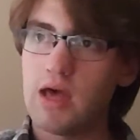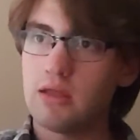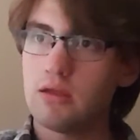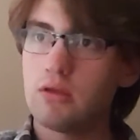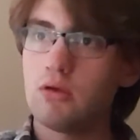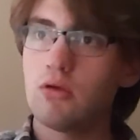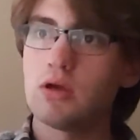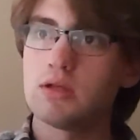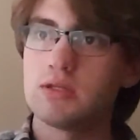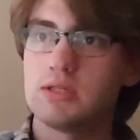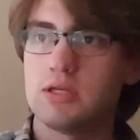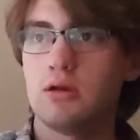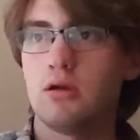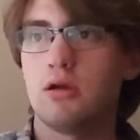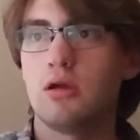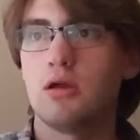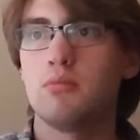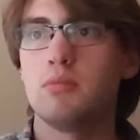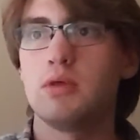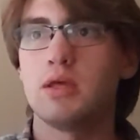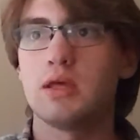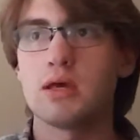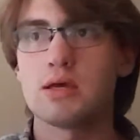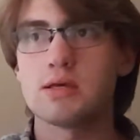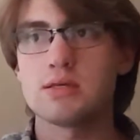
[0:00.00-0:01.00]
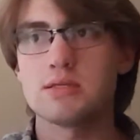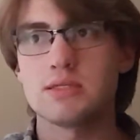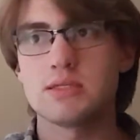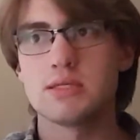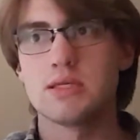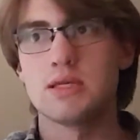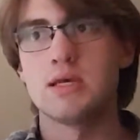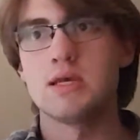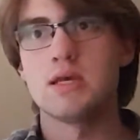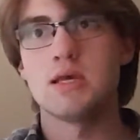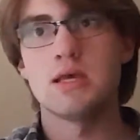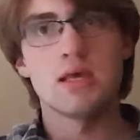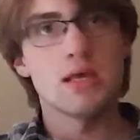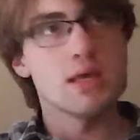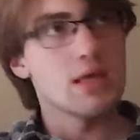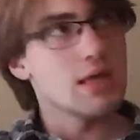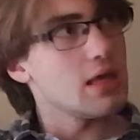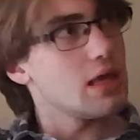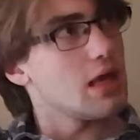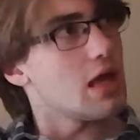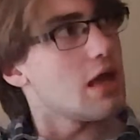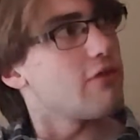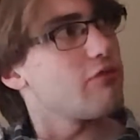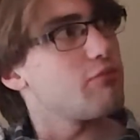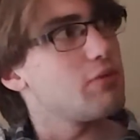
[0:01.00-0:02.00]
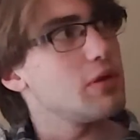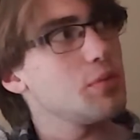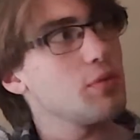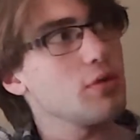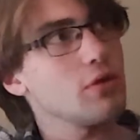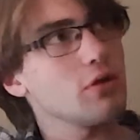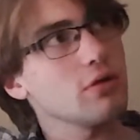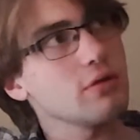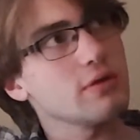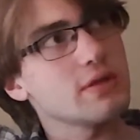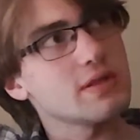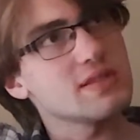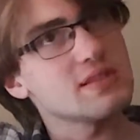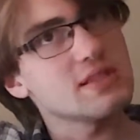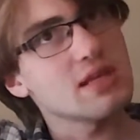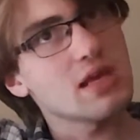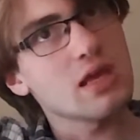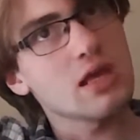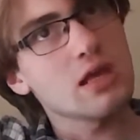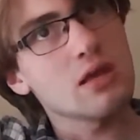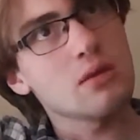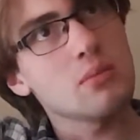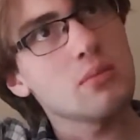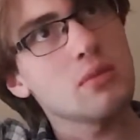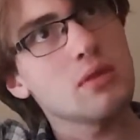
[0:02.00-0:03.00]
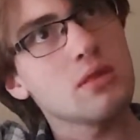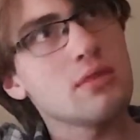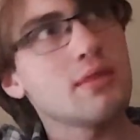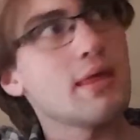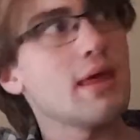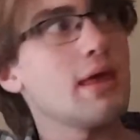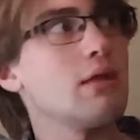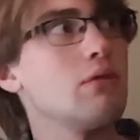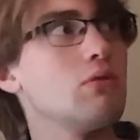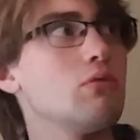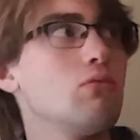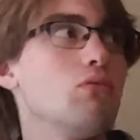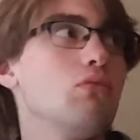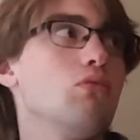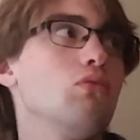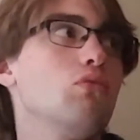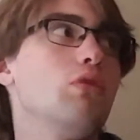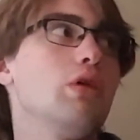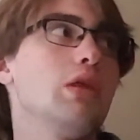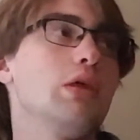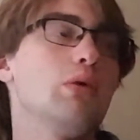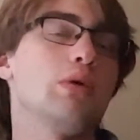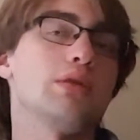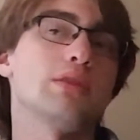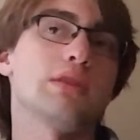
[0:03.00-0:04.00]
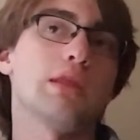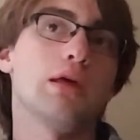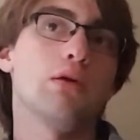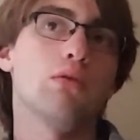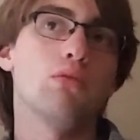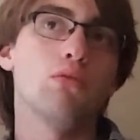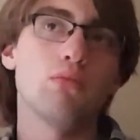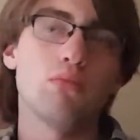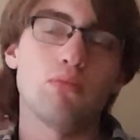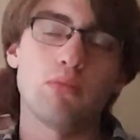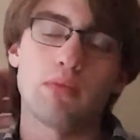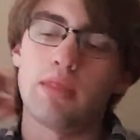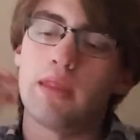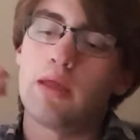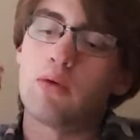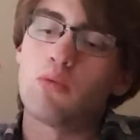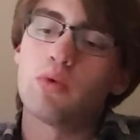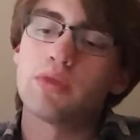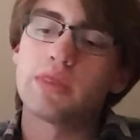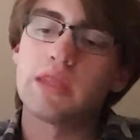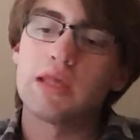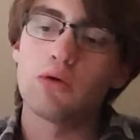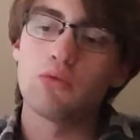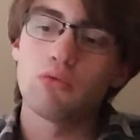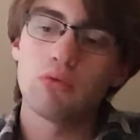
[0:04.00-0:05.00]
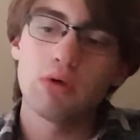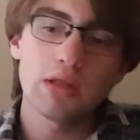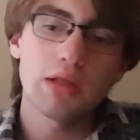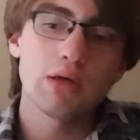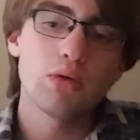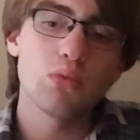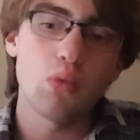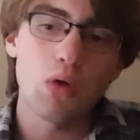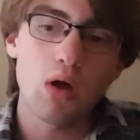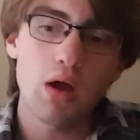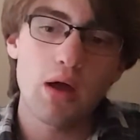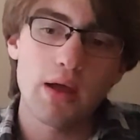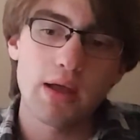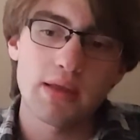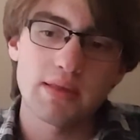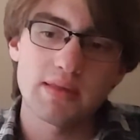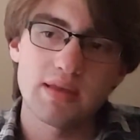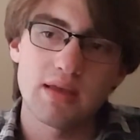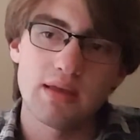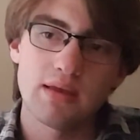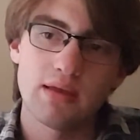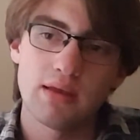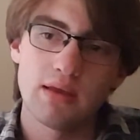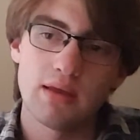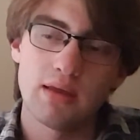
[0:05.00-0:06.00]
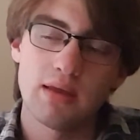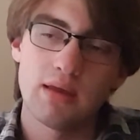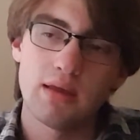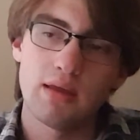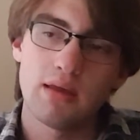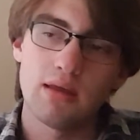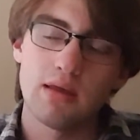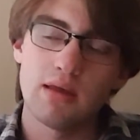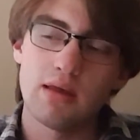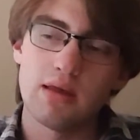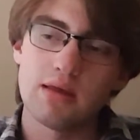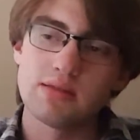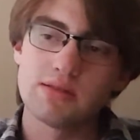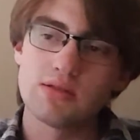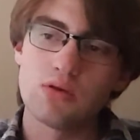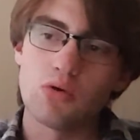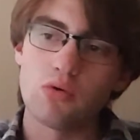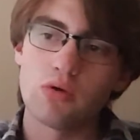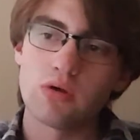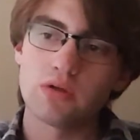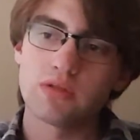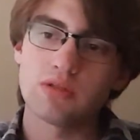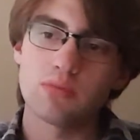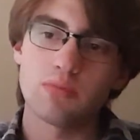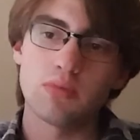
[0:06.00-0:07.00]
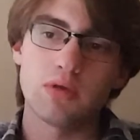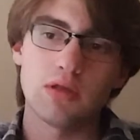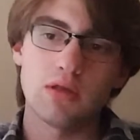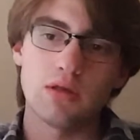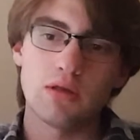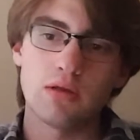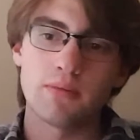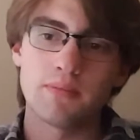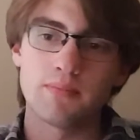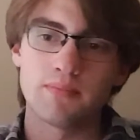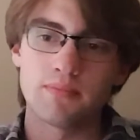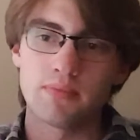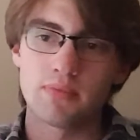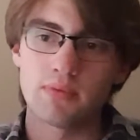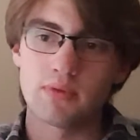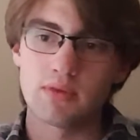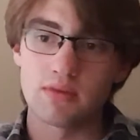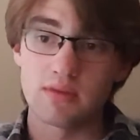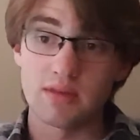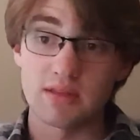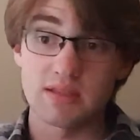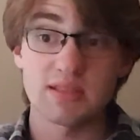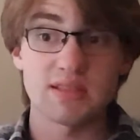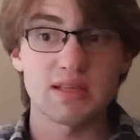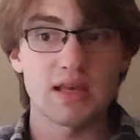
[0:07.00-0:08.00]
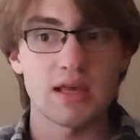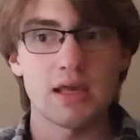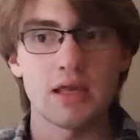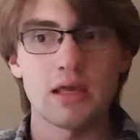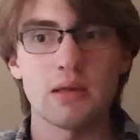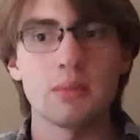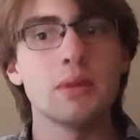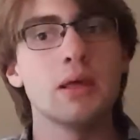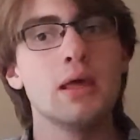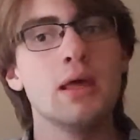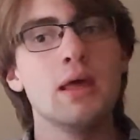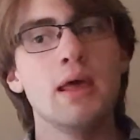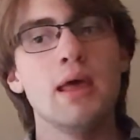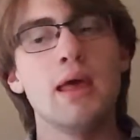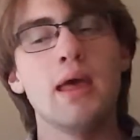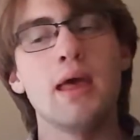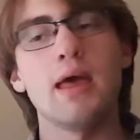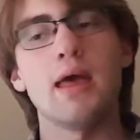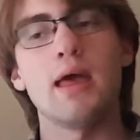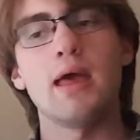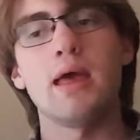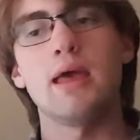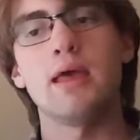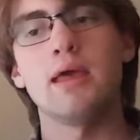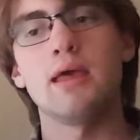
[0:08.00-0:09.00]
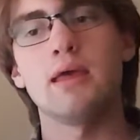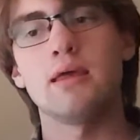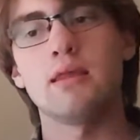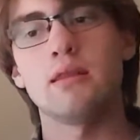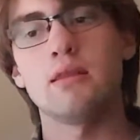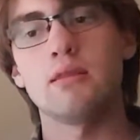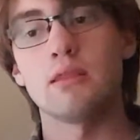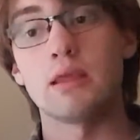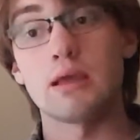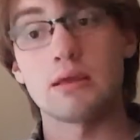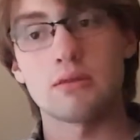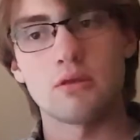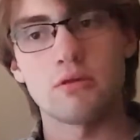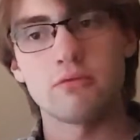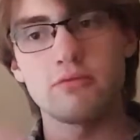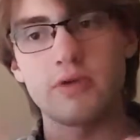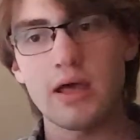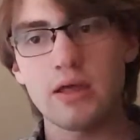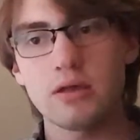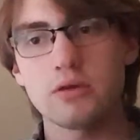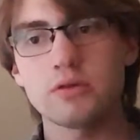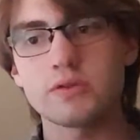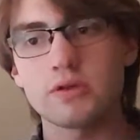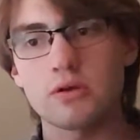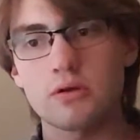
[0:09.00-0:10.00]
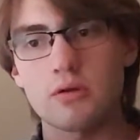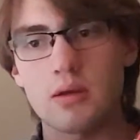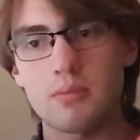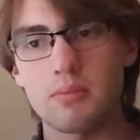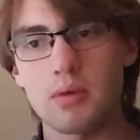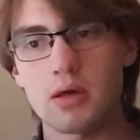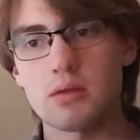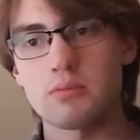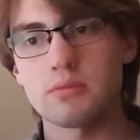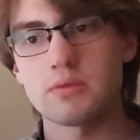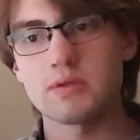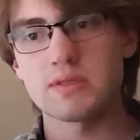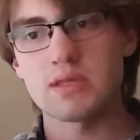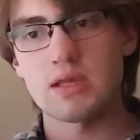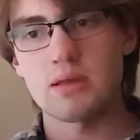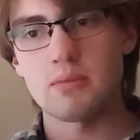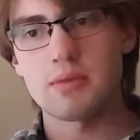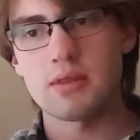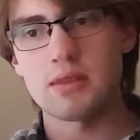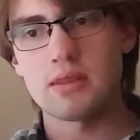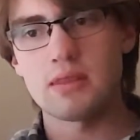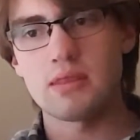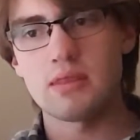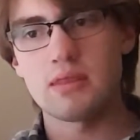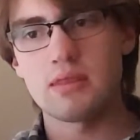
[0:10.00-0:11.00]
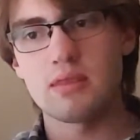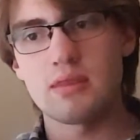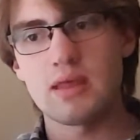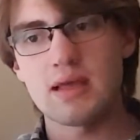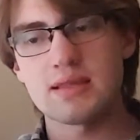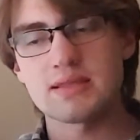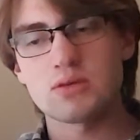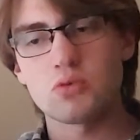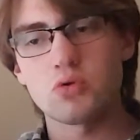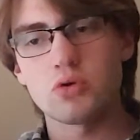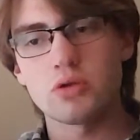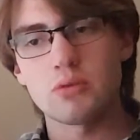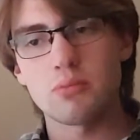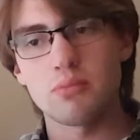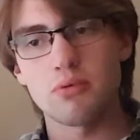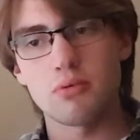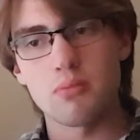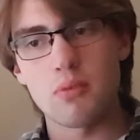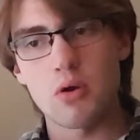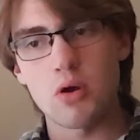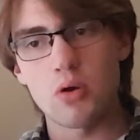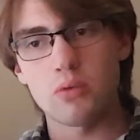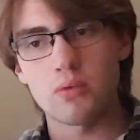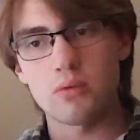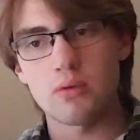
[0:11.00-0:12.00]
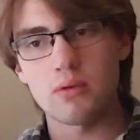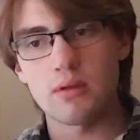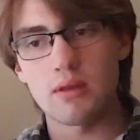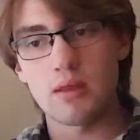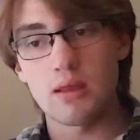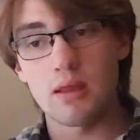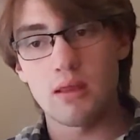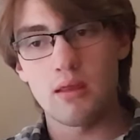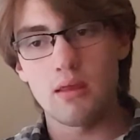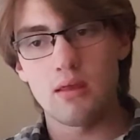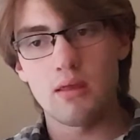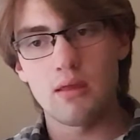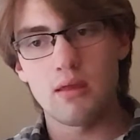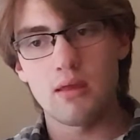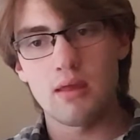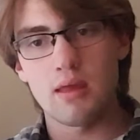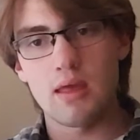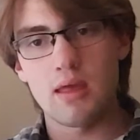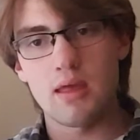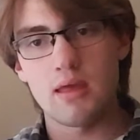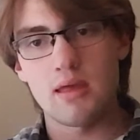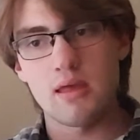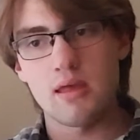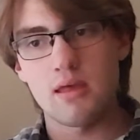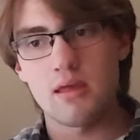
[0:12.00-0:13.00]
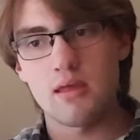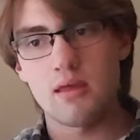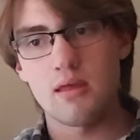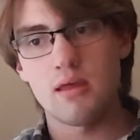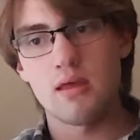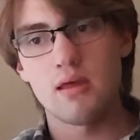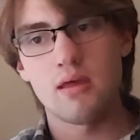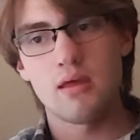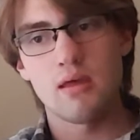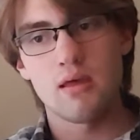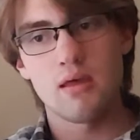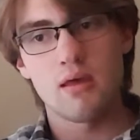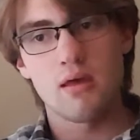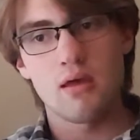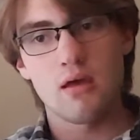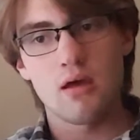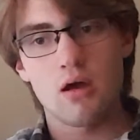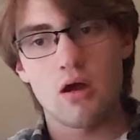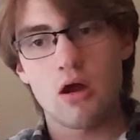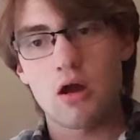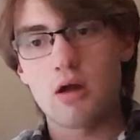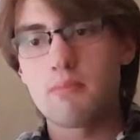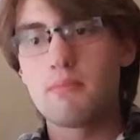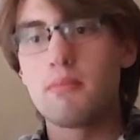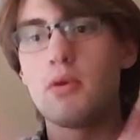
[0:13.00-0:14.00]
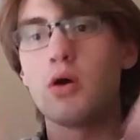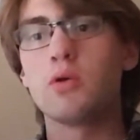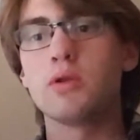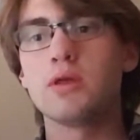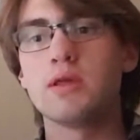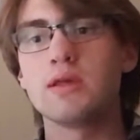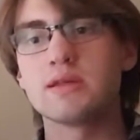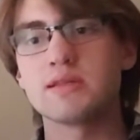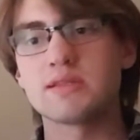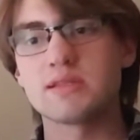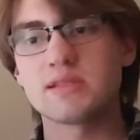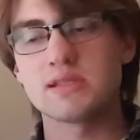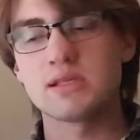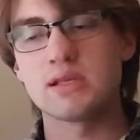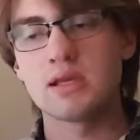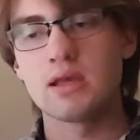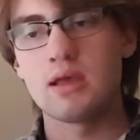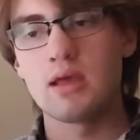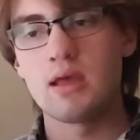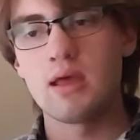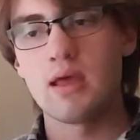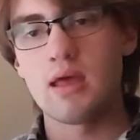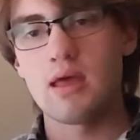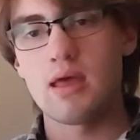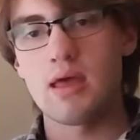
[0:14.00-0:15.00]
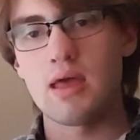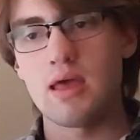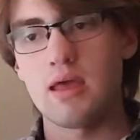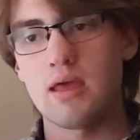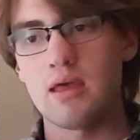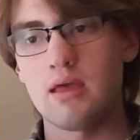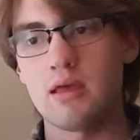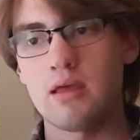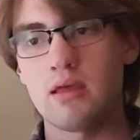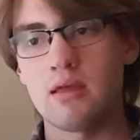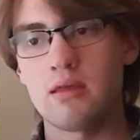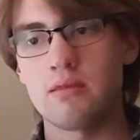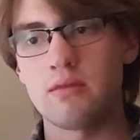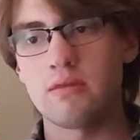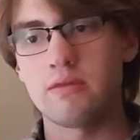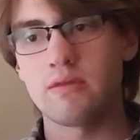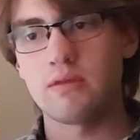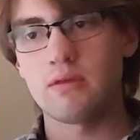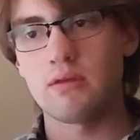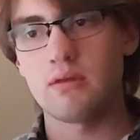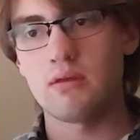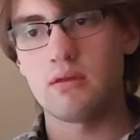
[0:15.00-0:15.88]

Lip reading: criteria, because if people are the same, then really what they really want is going to be the same, and like their values are at bottom the same, and that's going to promote a harmonious and